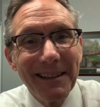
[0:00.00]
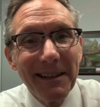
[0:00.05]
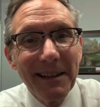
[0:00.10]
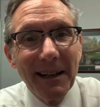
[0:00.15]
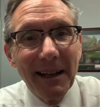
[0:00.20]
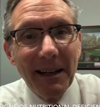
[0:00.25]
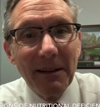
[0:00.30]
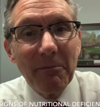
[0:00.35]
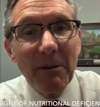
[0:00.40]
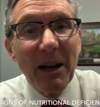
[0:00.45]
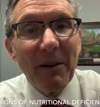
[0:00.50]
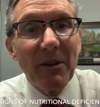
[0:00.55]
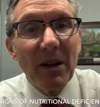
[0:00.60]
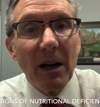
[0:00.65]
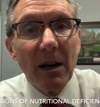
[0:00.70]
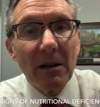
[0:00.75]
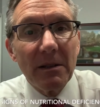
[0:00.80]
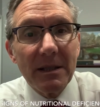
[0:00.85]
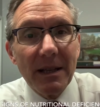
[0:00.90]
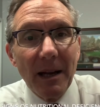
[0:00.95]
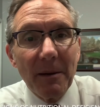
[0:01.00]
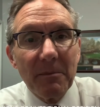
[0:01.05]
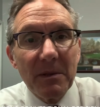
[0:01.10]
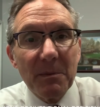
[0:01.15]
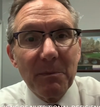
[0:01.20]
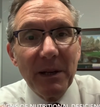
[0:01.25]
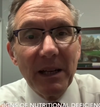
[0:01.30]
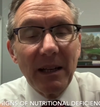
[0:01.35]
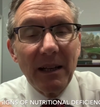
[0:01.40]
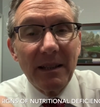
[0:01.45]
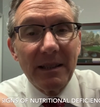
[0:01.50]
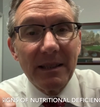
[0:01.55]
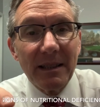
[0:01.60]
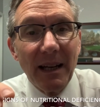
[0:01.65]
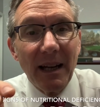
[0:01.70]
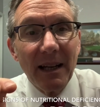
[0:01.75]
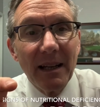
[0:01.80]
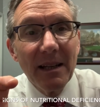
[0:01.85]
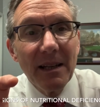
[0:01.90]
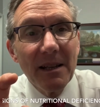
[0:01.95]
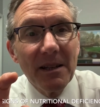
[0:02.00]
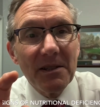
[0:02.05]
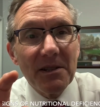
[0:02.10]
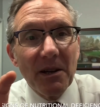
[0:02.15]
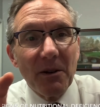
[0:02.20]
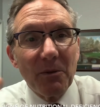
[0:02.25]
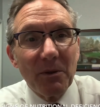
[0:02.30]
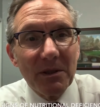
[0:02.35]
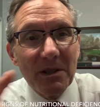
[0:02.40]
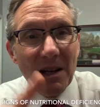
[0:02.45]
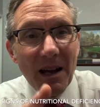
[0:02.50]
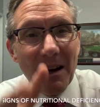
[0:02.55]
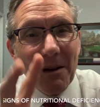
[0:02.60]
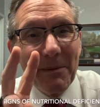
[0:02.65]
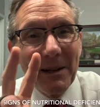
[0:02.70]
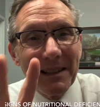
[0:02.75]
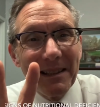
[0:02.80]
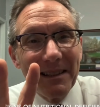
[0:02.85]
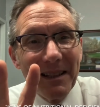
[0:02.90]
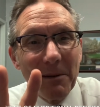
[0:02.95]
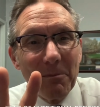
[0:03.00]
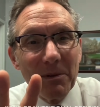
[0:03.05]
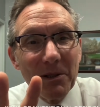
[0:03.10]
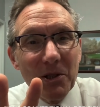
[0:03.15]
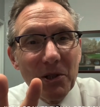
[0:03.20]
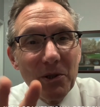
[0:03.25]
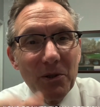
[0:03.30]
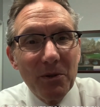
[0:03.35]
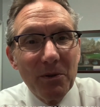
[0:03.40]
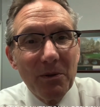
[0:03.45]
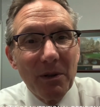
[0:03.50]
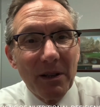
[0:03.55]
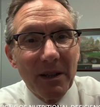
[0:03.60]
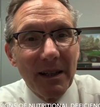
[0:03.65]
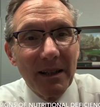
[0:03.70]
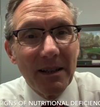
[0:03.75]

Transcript: I'm having a hard time speaking today. So we'll talk about the number 2,